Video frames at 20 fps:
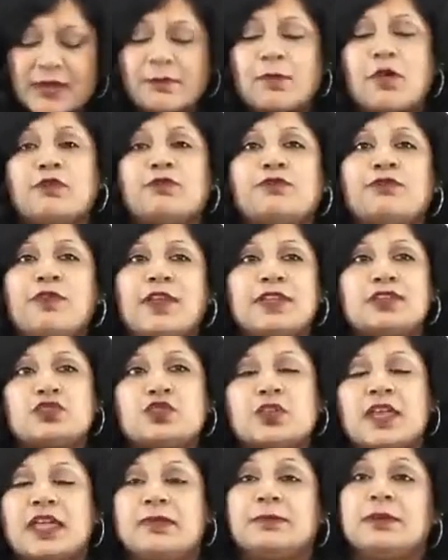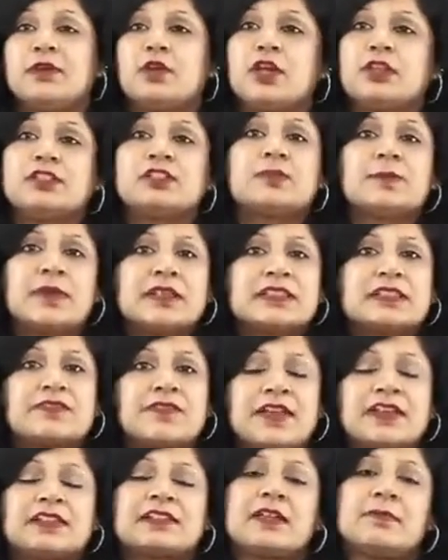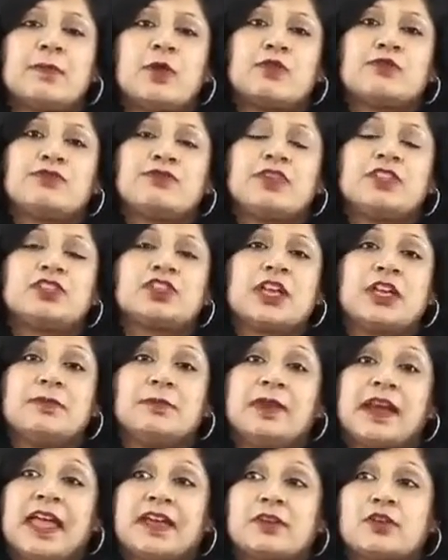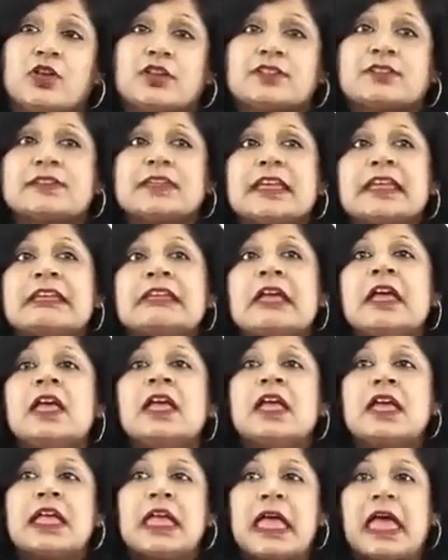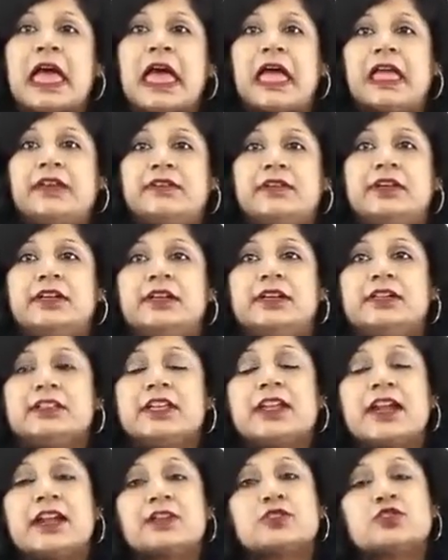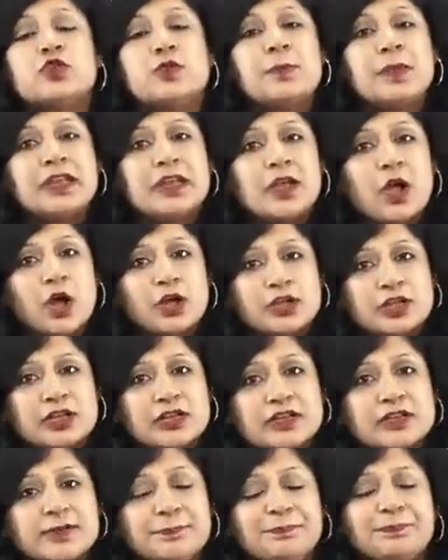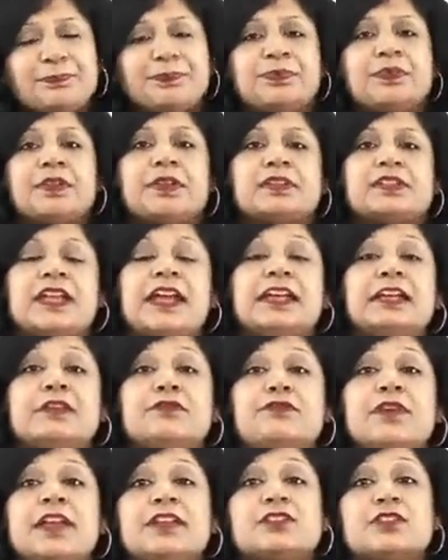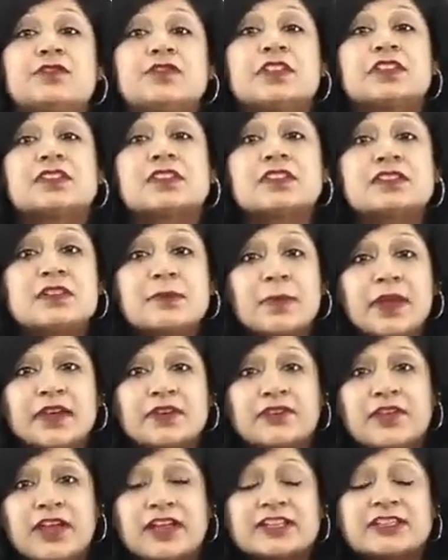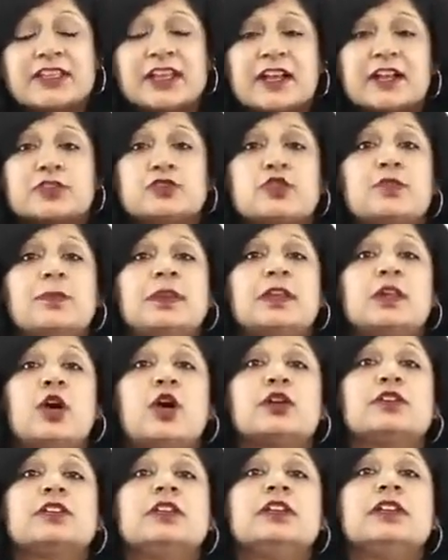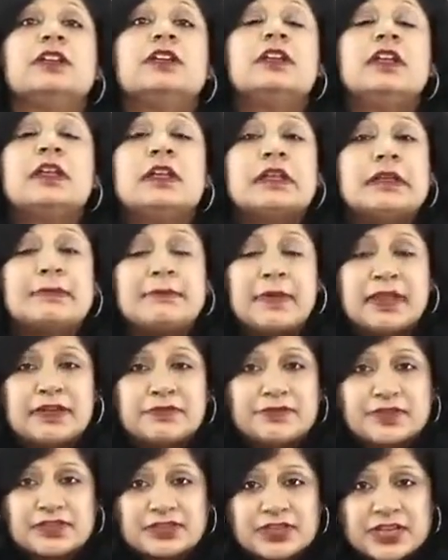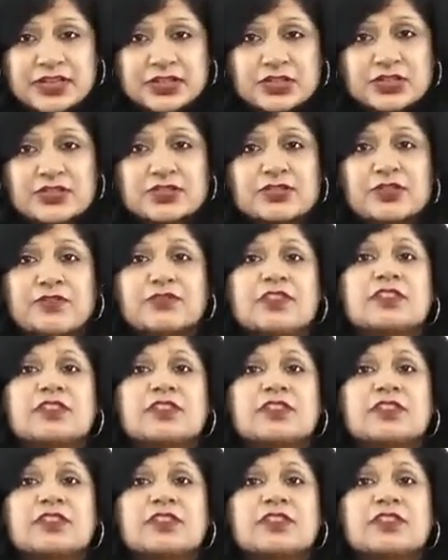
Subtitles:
of which can be non-specific, some of which can be diagnostic, and there are so many ocular side effects of the systemic drugs, there are so many ocular manifestations of the